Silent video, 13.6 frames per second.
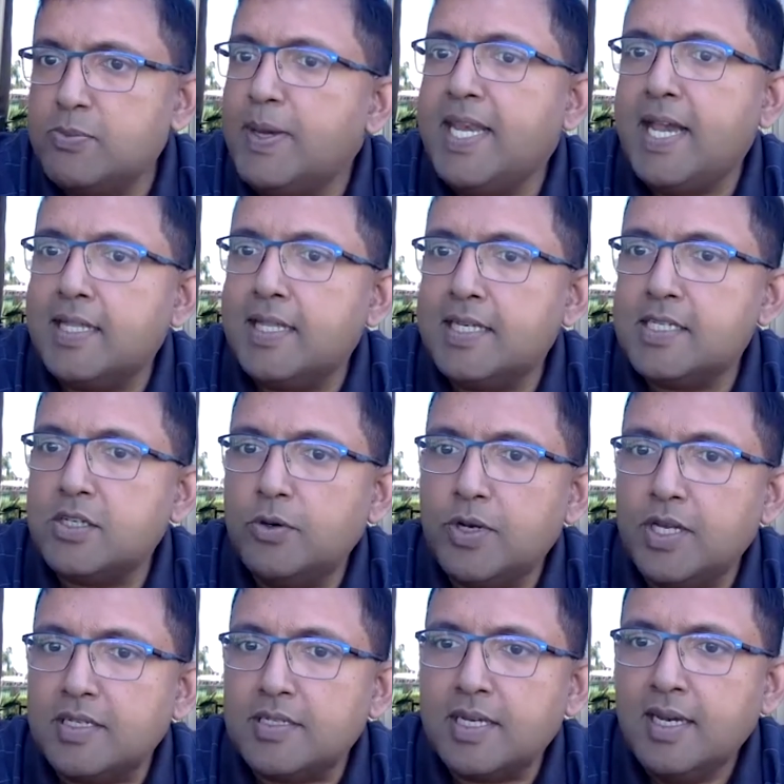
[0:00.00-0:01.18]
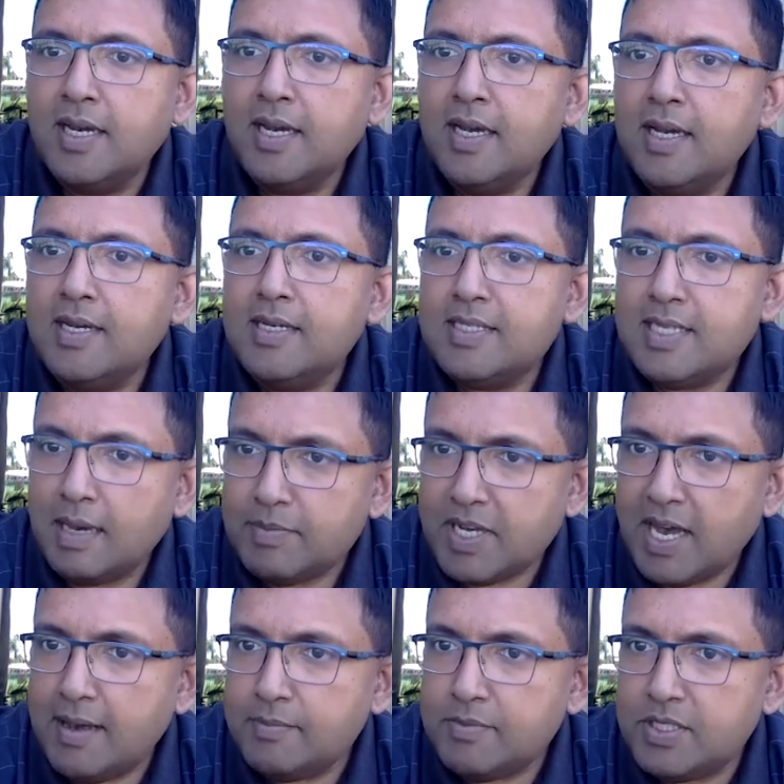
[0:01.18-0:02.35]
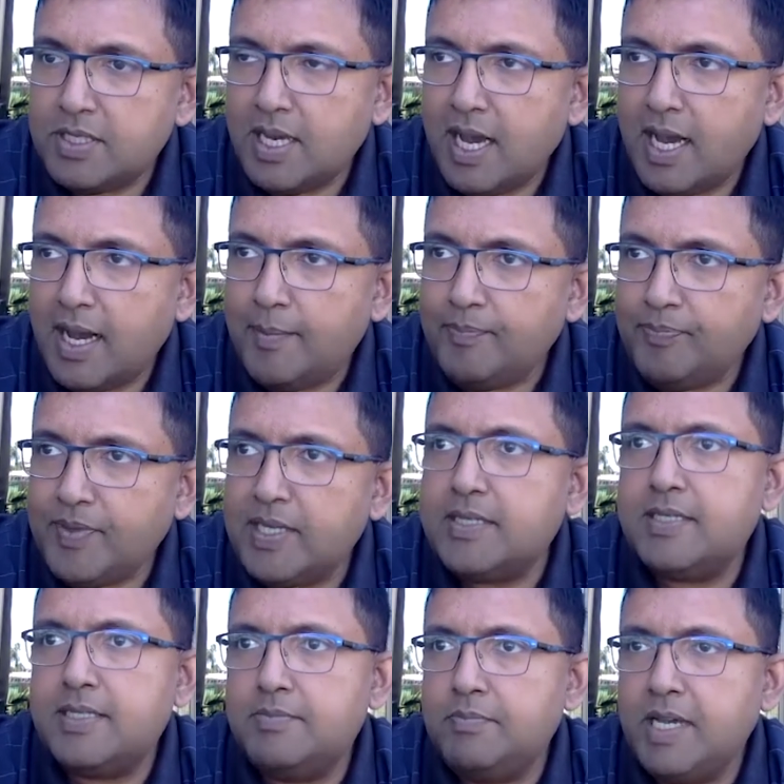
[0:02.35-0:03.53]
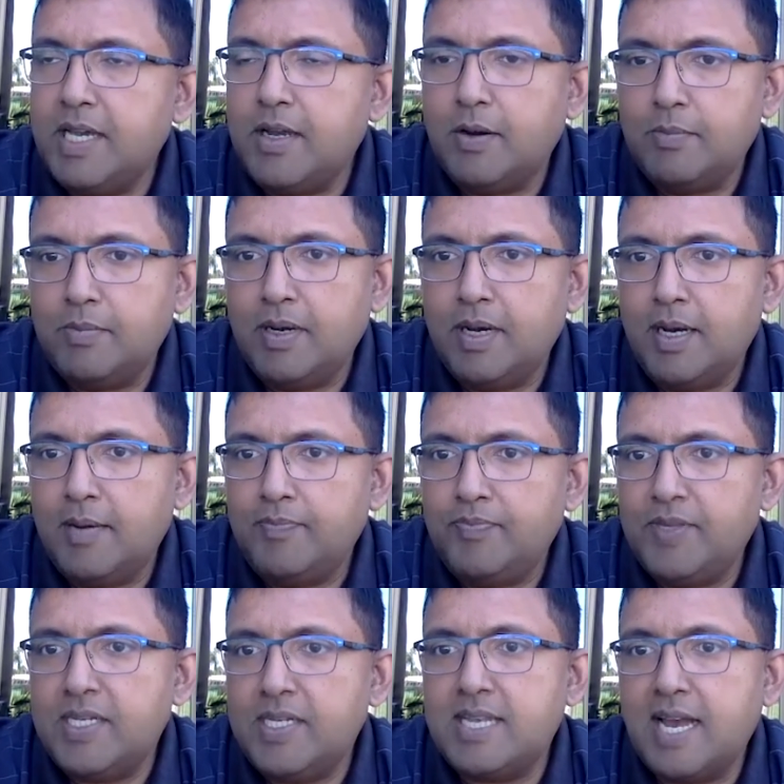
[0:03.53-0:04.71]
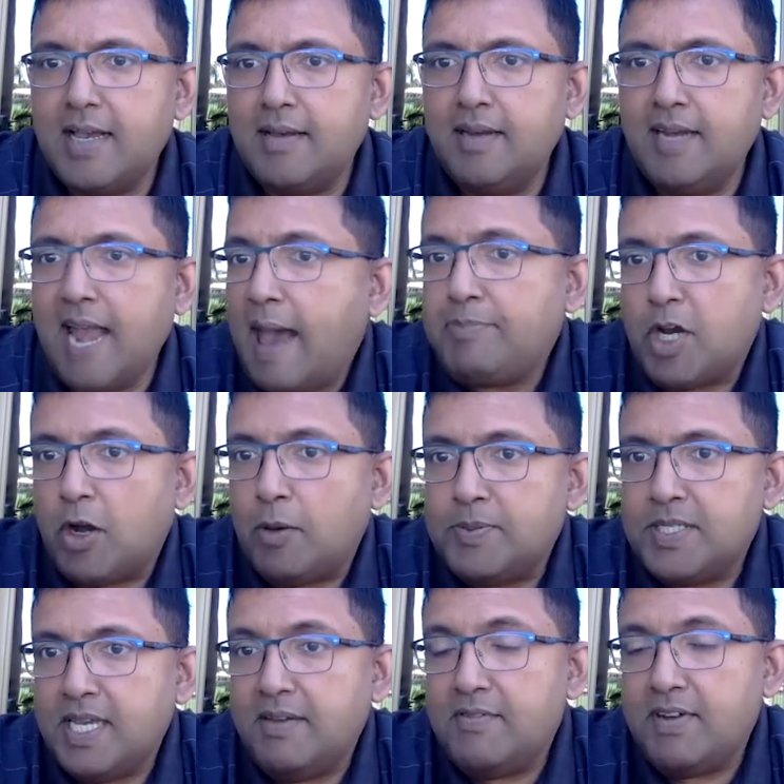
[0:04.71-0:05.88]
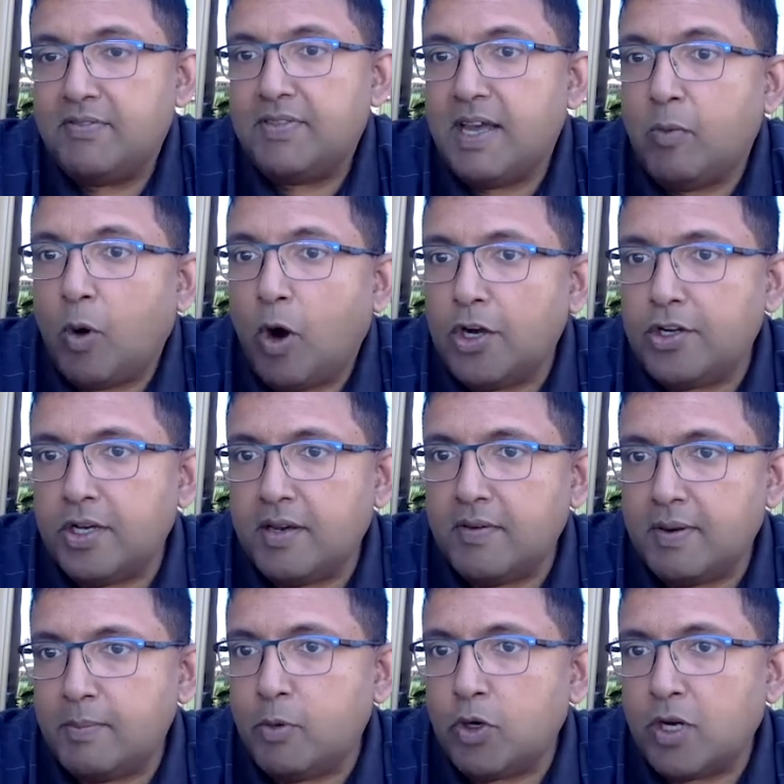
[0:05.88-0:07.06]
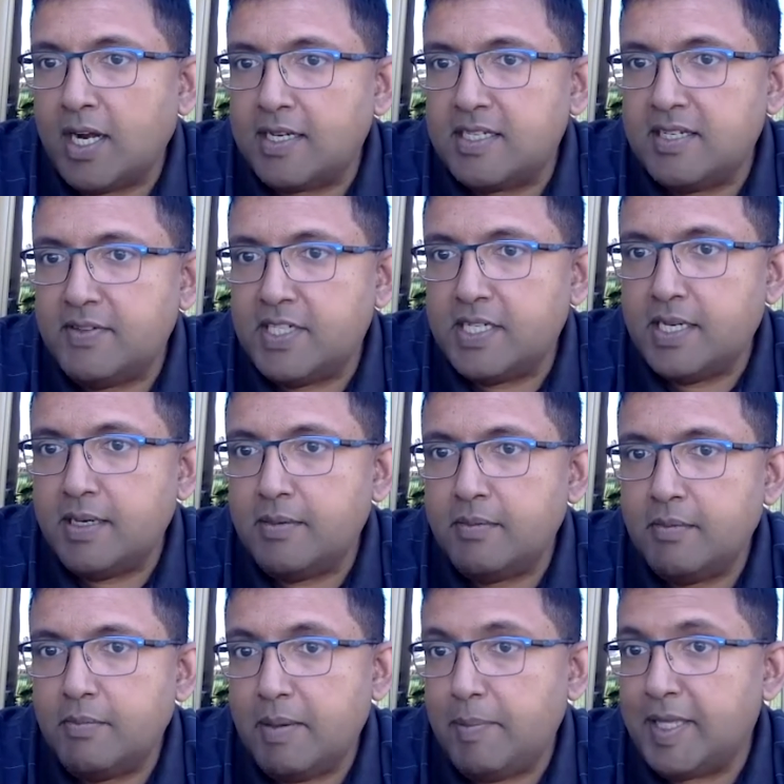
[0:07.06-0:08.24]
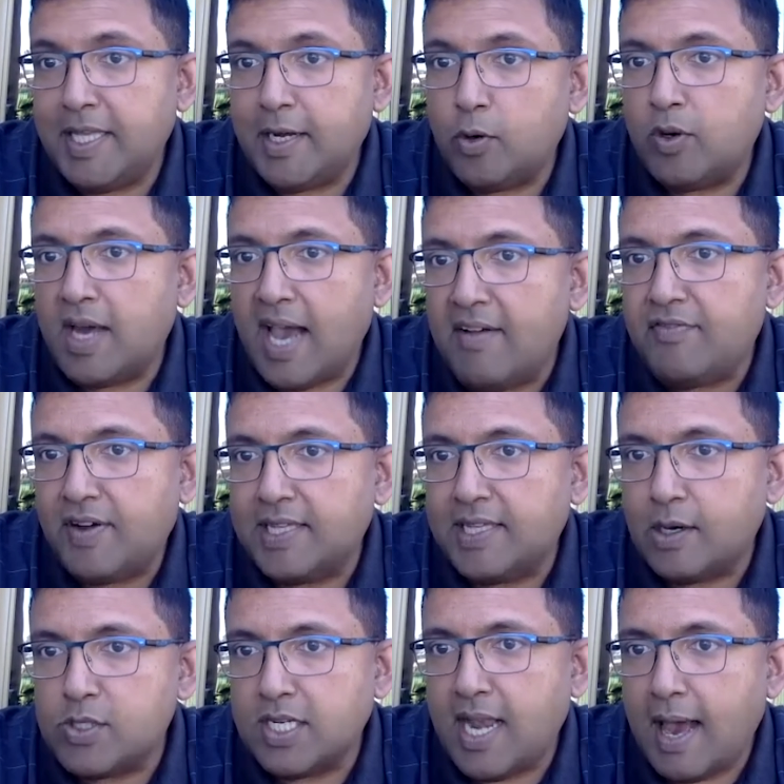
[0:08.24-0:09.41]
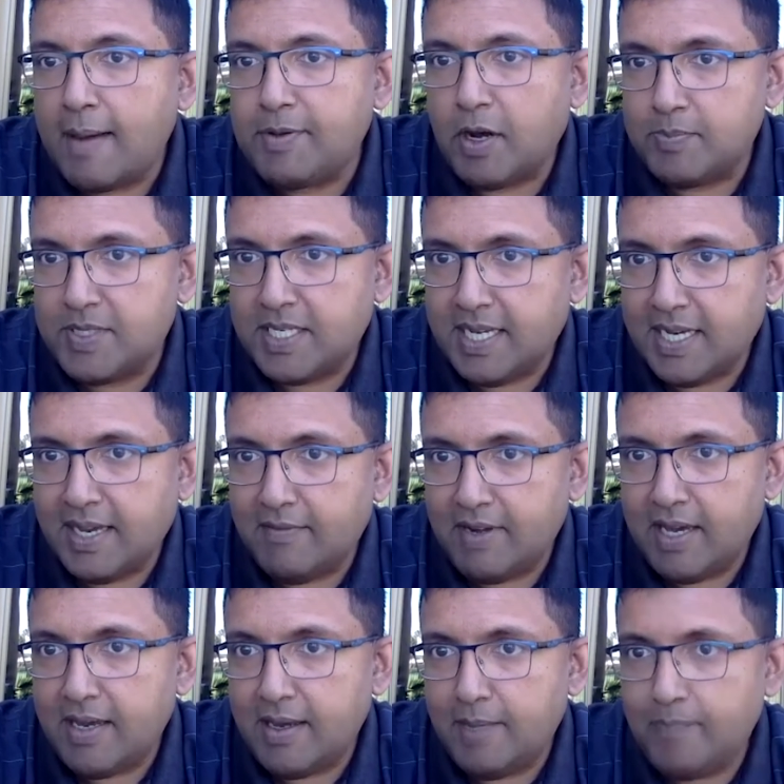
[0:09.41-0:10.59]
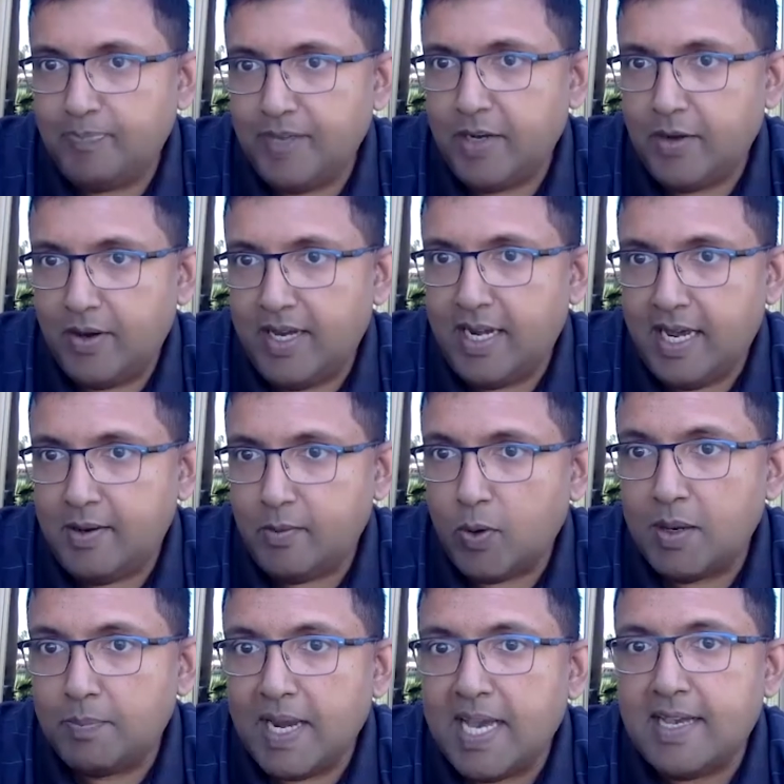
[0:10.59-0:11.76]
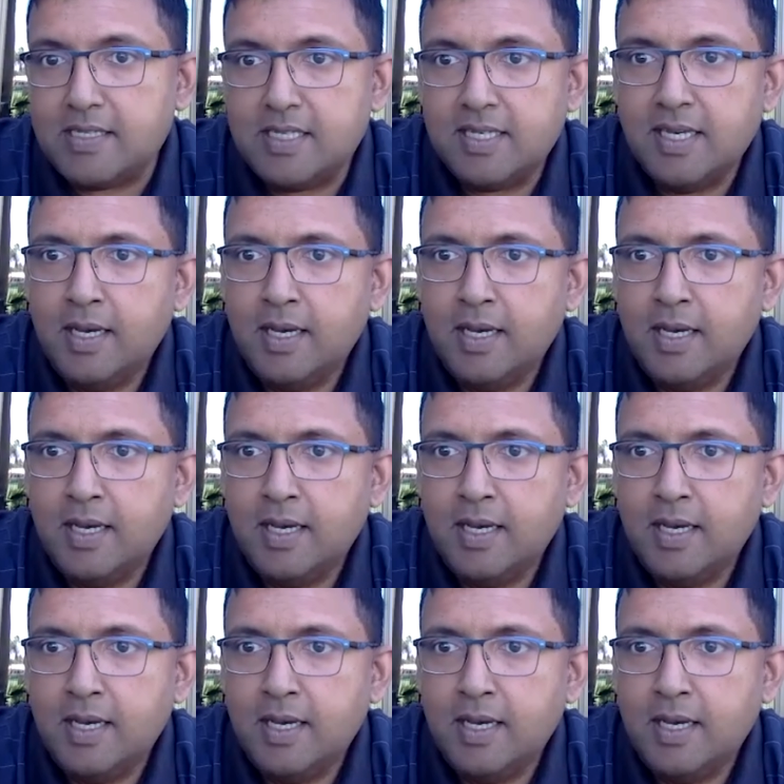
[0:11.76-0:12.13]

Many others couldn't. Sometimes it's things like laptops. Even if they want to give remote connectivity, maybe they don't have 5,000 laptops sitting in any one place.